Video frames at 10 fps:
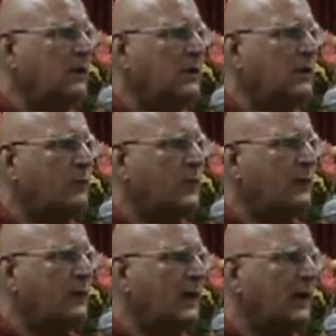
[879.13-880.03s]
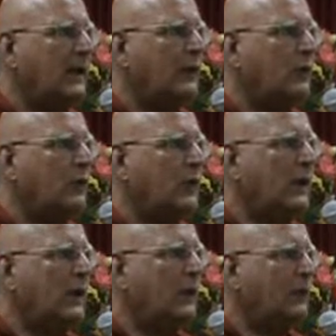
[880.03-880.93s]
He said, you've been sailing your
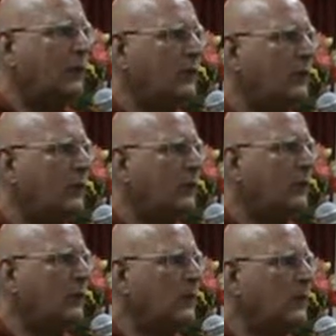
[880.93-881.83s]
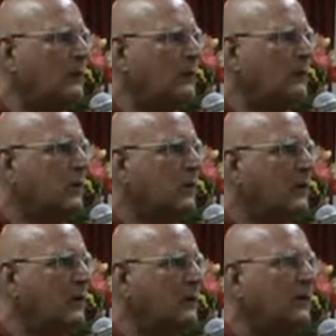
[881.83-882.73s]
whole life, but you don't know what
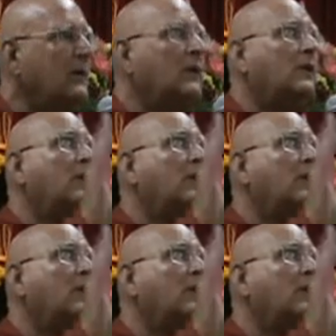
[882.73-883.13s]
astronomy is.